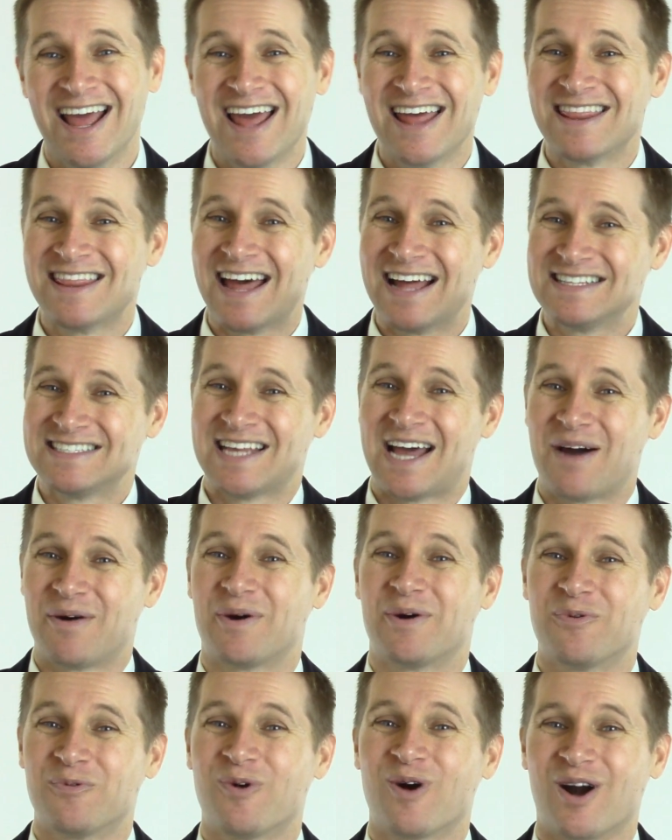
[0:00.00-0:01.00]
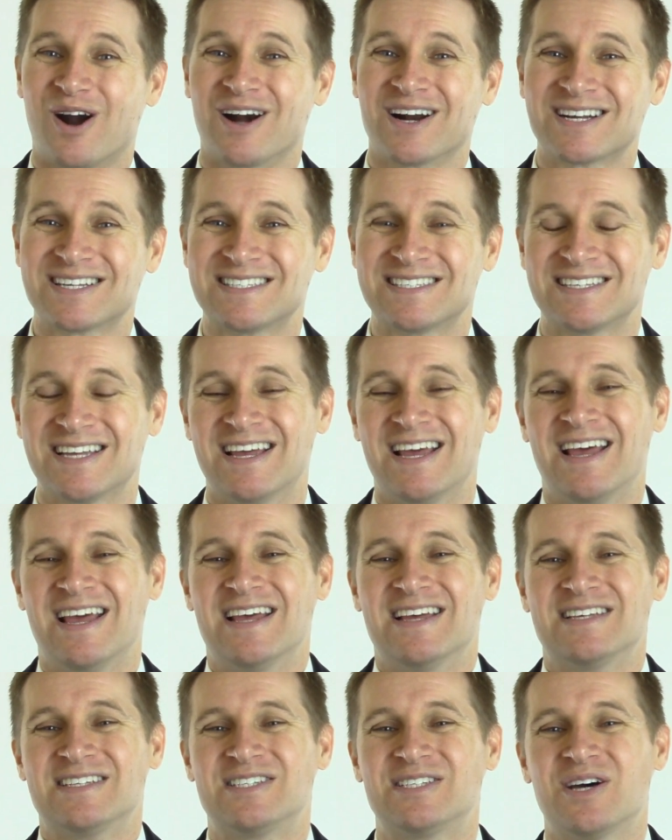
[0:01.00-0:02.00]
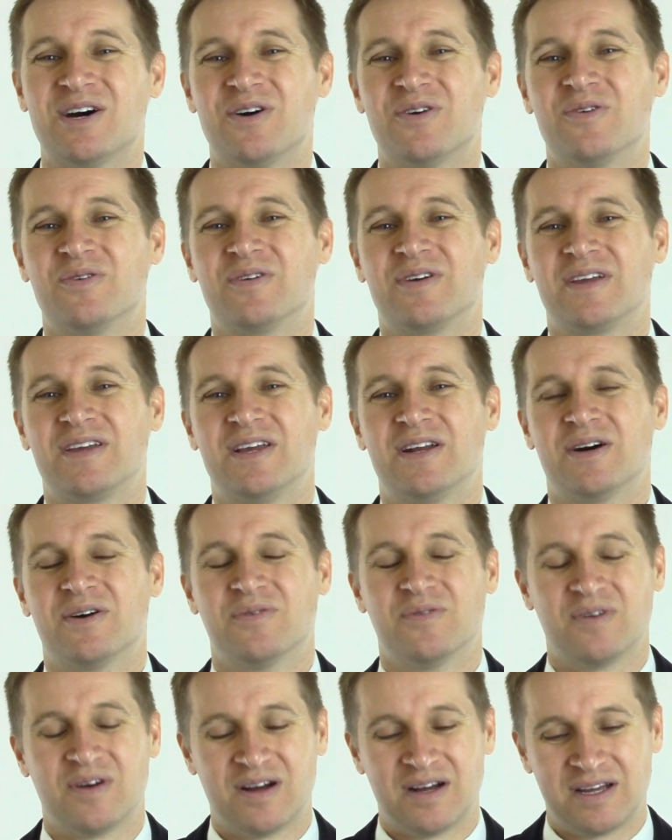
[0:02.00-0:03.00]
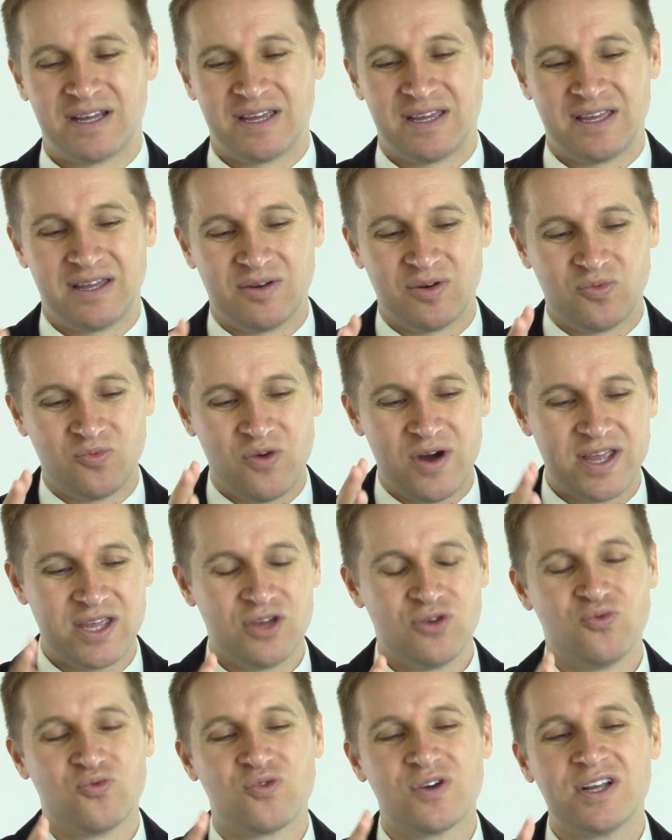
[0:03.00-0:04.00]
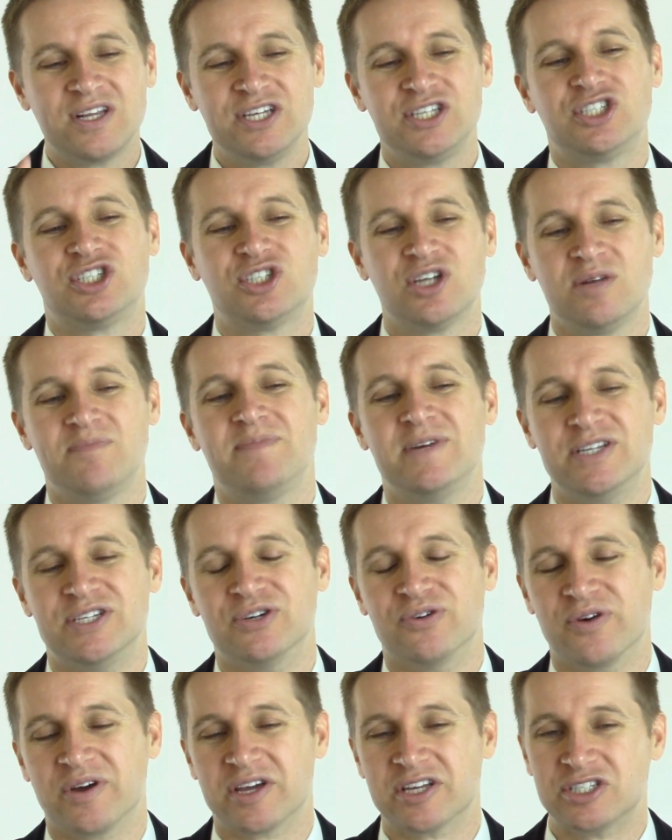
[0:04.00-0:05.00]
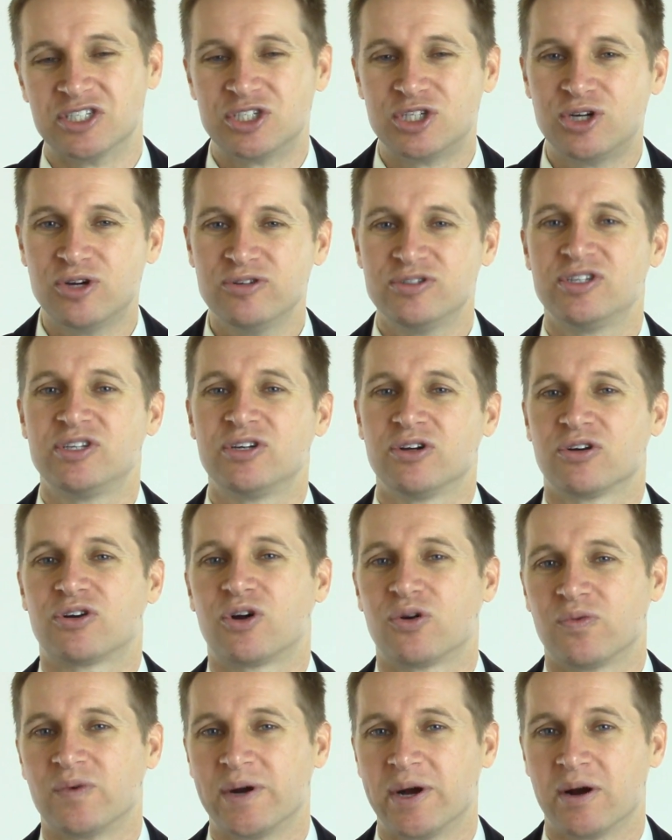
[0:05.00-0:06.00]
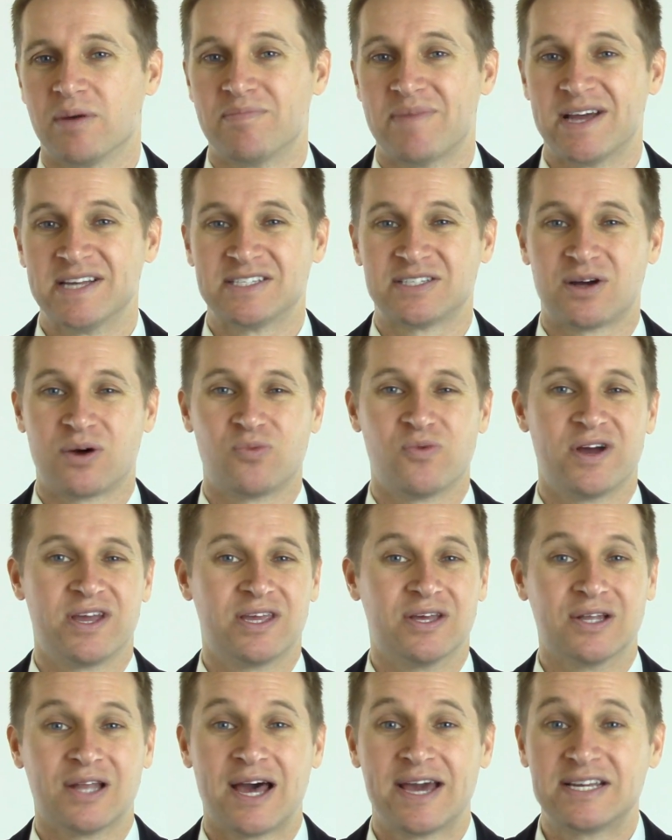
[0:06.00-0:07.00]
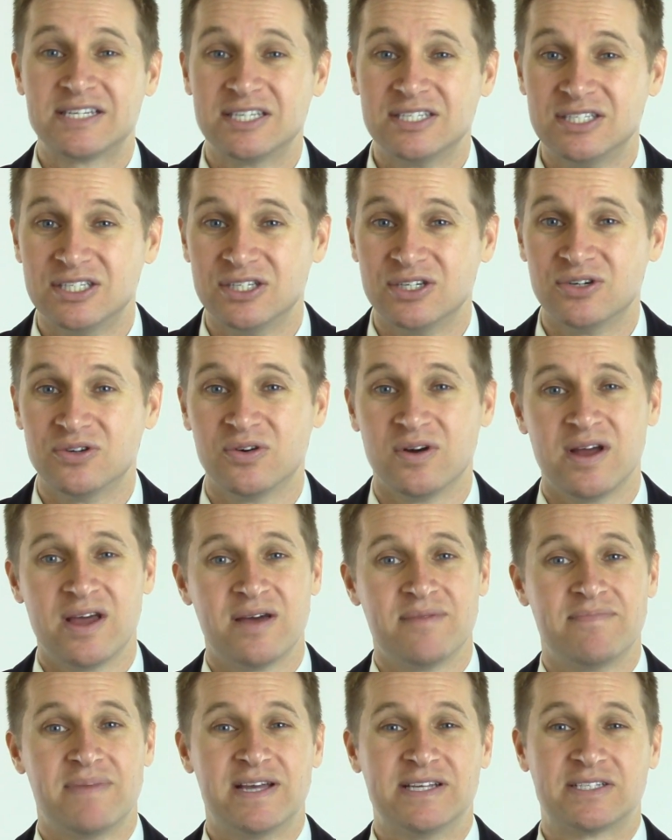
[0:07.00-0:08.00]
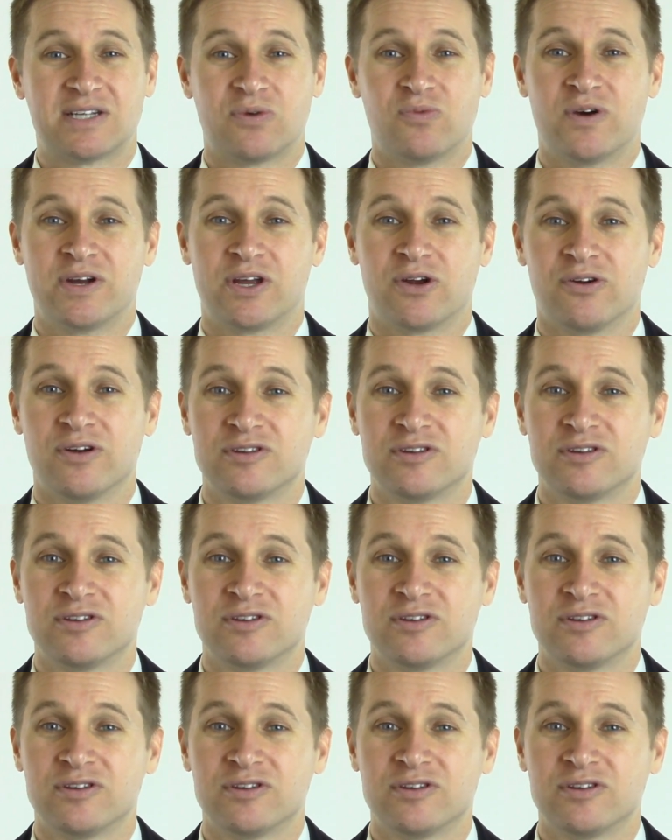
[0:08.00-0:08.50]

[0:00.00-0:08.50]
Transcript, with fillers: That's how it works. So, you know, what you really should be doing is choosing your career based on what you like to do, based on what you're